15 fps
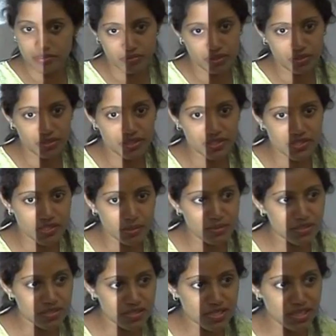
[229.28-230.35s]
you know,
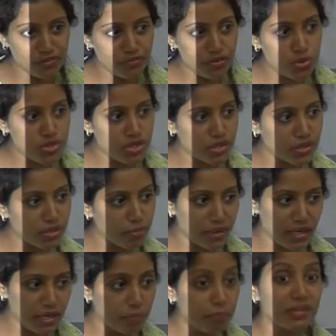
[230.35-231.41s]
disturbances, confusion in the
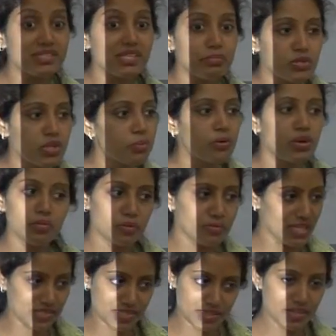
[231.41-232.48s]
mind, perceptual problems,
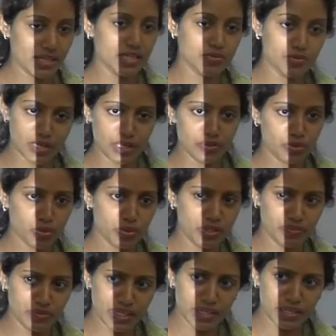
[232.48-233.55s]
etc., as we run through
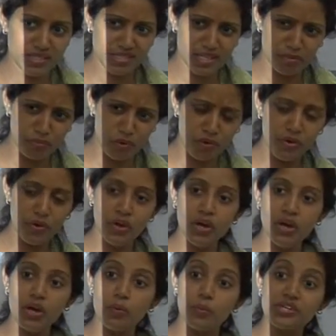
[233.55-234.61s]
it we understand more,
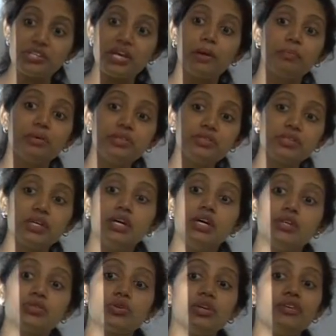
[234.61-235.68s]
which happens.
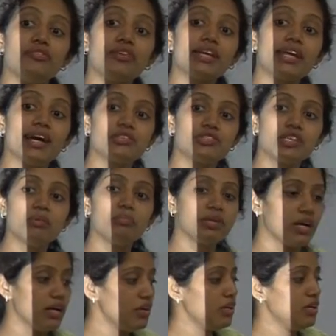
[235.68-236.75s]
So if we catch them
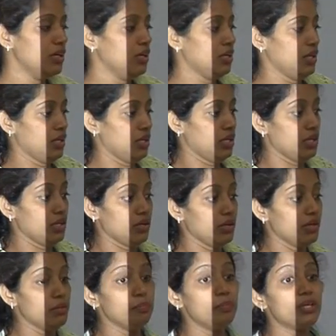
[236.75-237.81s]
young,
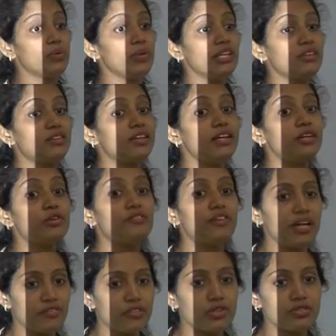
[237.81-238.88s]
between 3 to
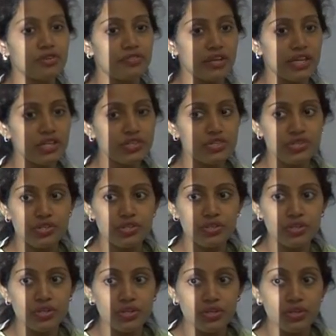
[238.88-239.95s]
5 years of age,
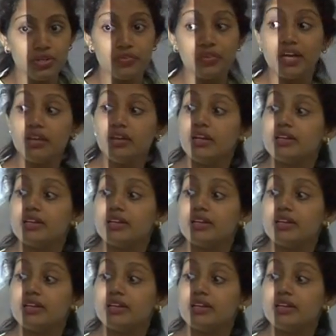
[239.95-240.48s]
then